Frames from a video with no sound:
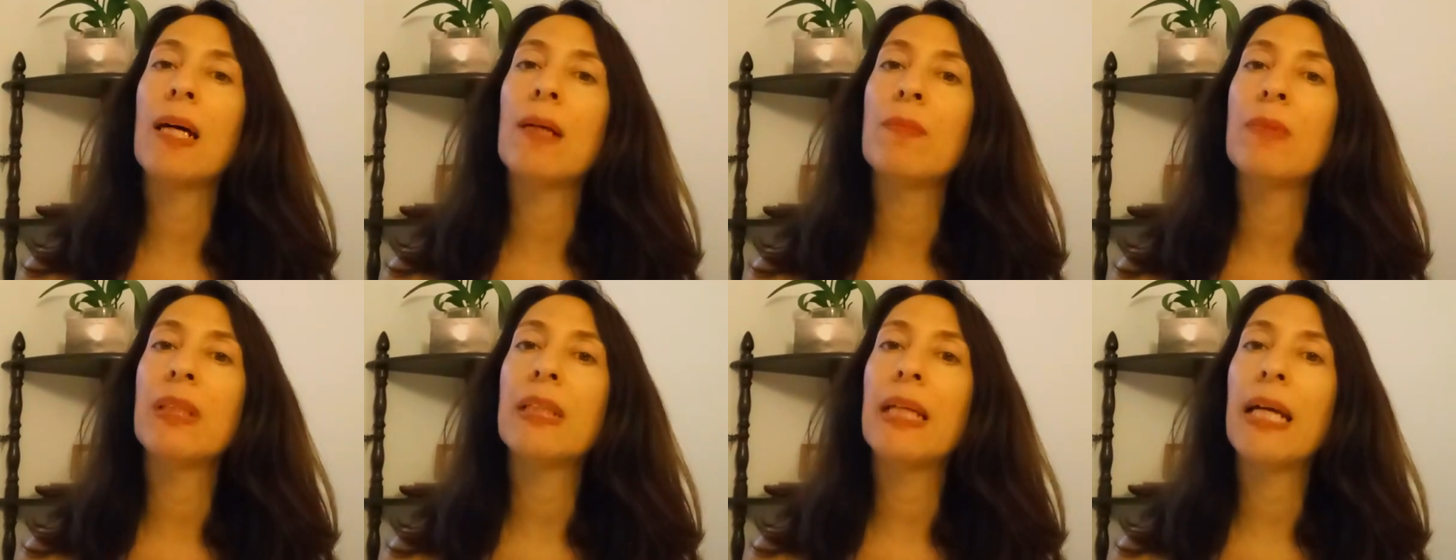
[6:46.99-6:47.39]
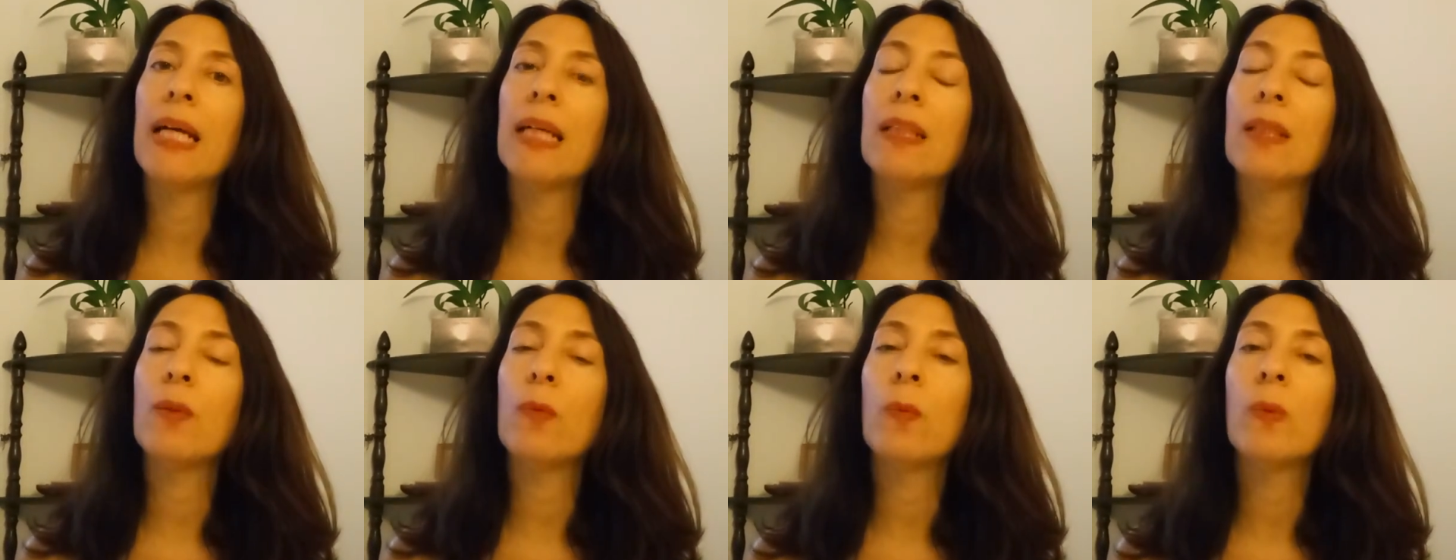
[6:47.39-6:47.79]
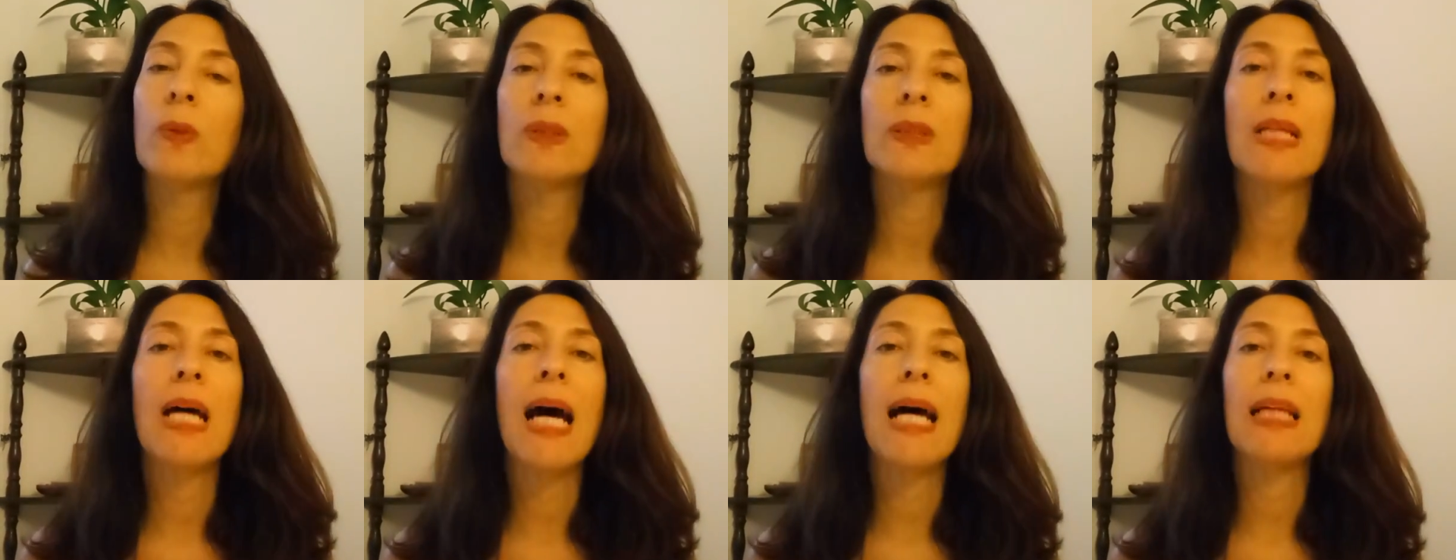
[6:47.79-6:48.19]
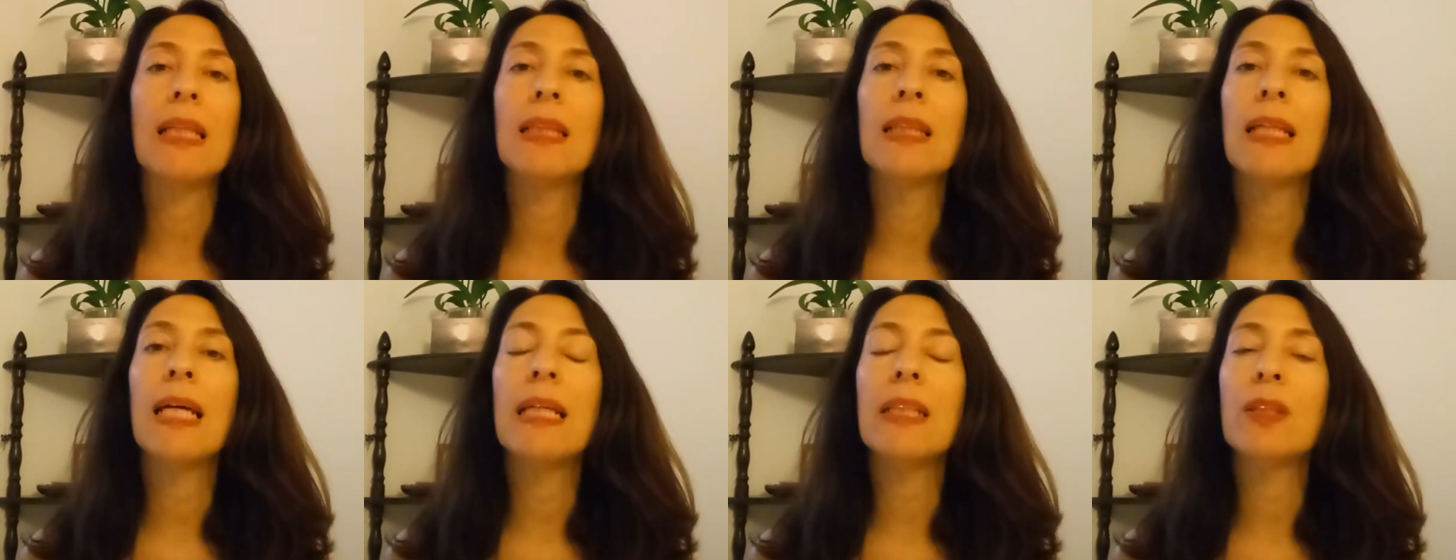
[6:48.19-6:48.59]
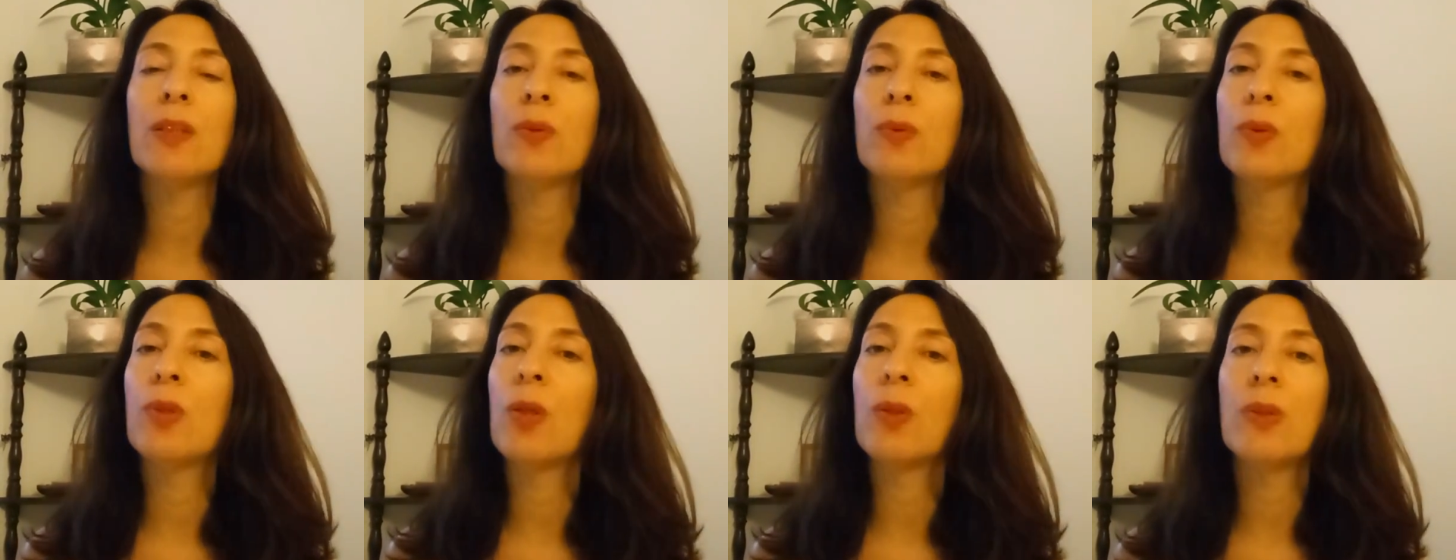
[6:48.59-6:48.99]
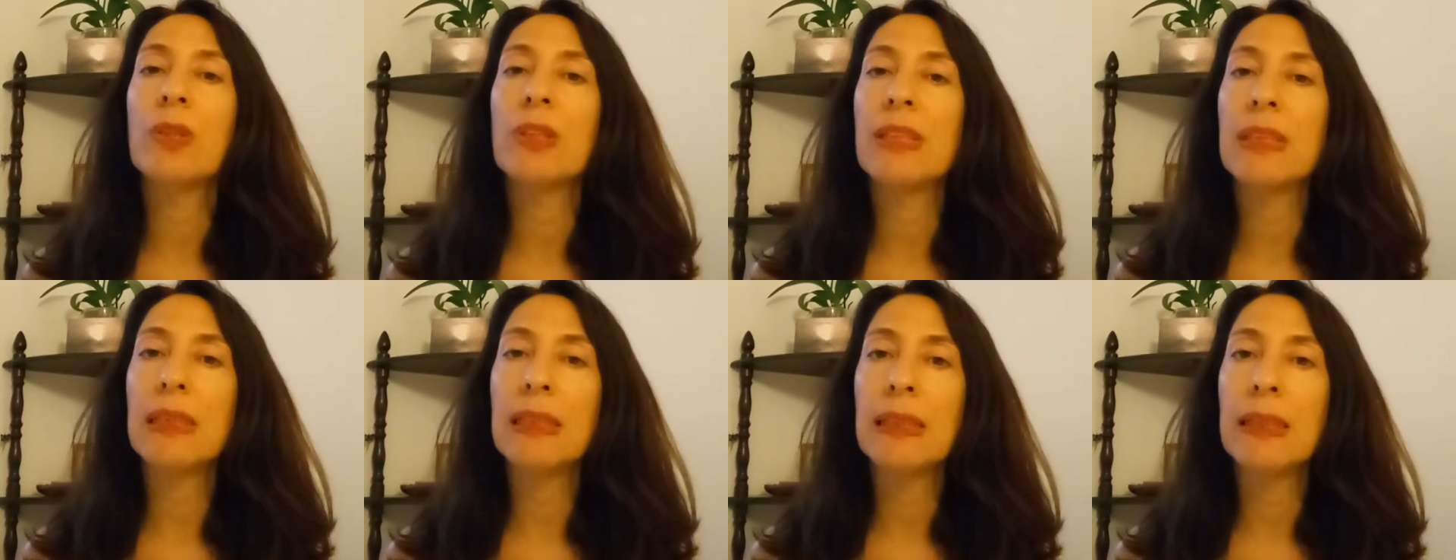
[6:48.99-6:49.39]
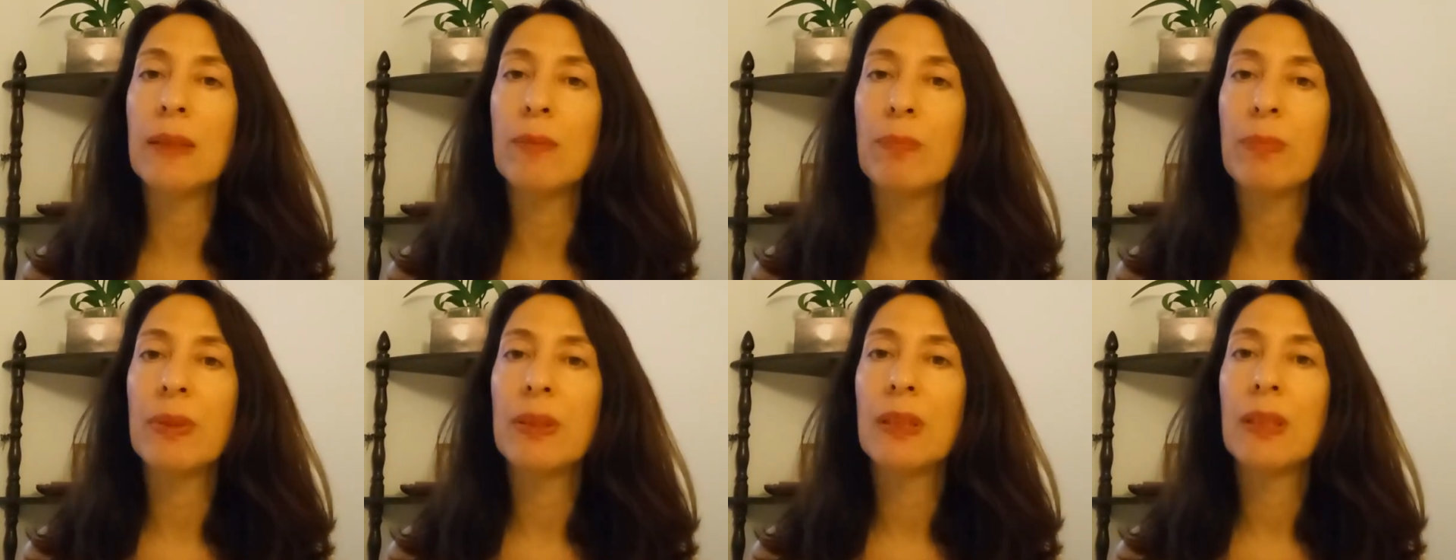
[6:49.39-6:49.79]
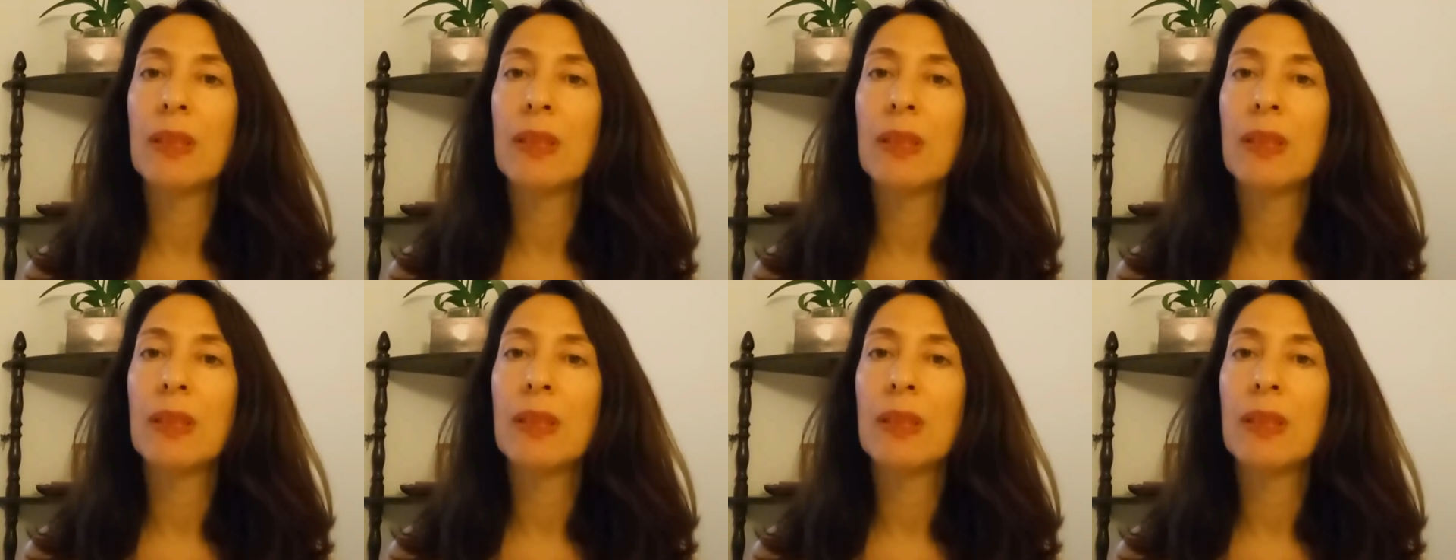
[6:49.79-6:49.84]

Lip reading: again, it will not let you go to sleep.